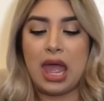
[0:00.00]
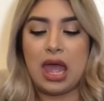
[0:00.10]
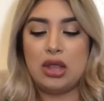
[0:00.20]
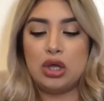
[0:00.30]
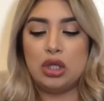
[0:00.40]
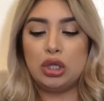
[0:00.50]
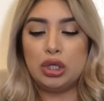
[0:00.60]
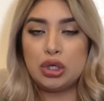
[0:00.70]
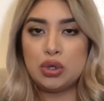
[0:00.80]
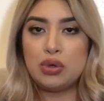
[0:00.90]
and
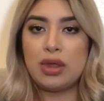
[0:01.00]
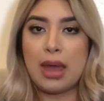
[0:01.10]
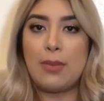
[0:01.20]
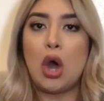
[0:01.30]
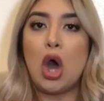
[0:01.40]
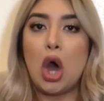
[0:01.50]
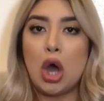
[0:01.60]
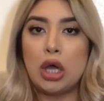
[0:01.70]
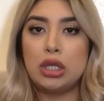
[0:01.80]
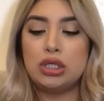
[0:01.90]
glue them
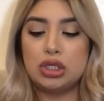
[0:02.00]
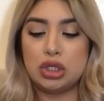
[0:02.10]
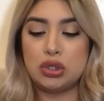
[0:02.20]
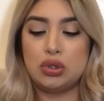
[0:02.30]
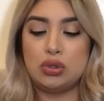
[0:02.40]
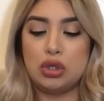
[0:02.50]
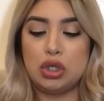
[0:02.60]
onto